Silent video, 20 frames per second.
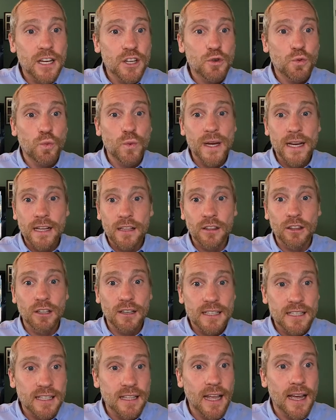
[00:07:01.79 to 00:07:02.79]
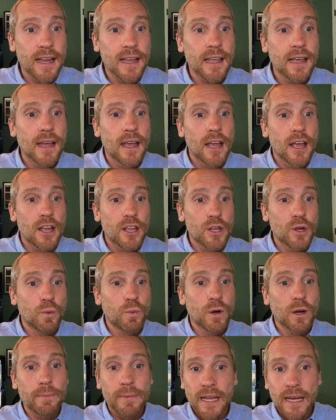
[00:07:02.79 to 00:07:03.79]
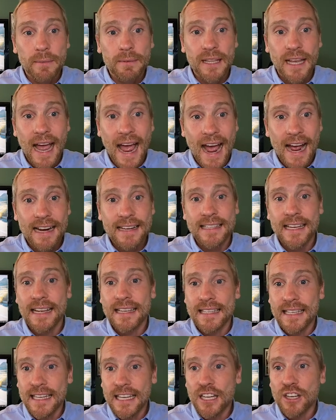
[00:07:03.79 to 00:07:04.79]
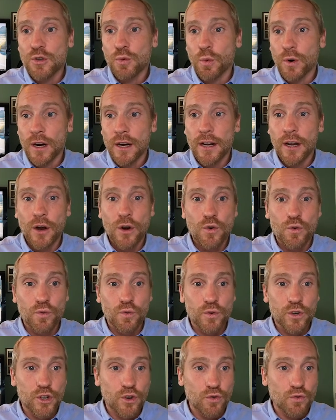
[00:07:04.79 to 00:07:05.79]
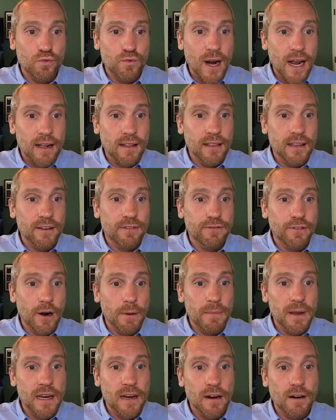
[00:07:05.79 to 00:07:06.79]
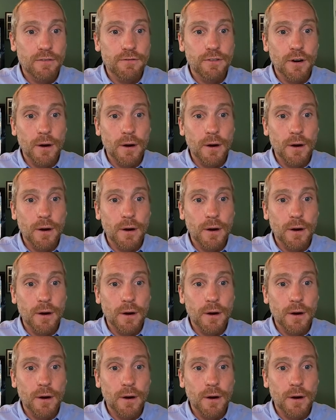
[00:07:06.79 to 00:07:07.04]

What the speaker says: each week looks like. You will be able to access each workout directly from here,